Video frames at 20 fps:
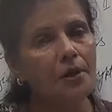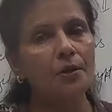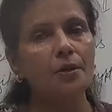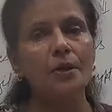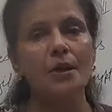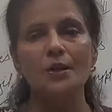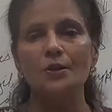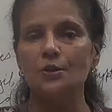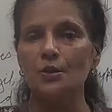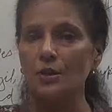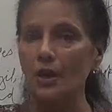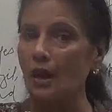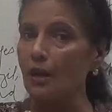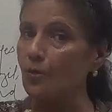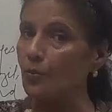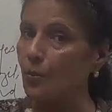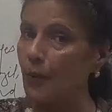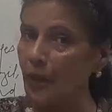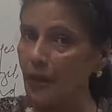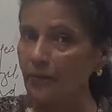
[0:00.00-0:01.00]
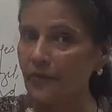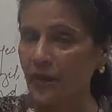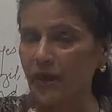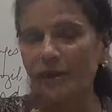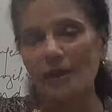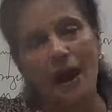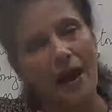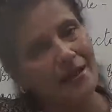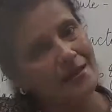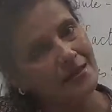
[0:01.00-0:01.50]
regional
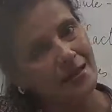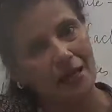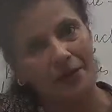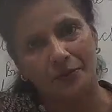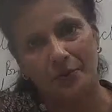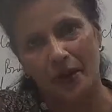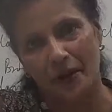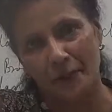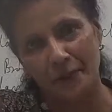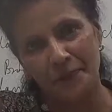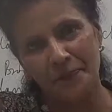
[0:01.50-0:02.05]
weaving, etc.